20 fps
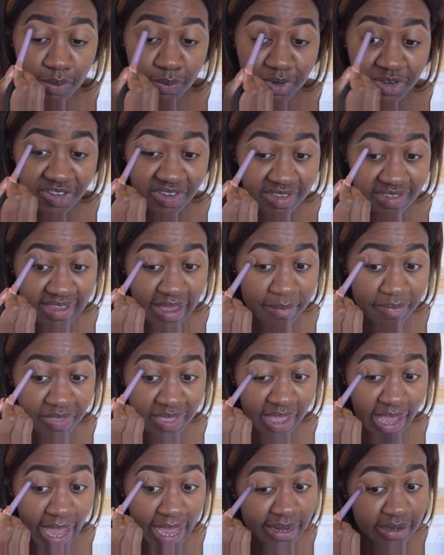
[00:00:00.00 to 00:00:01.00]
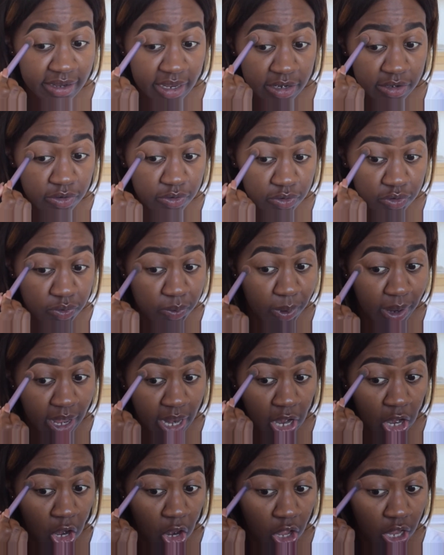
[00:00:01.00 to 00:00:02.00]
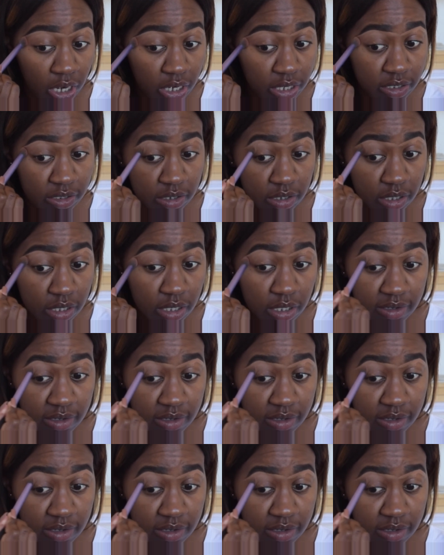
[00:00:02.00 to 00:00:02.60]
which is something I tend to do a lot.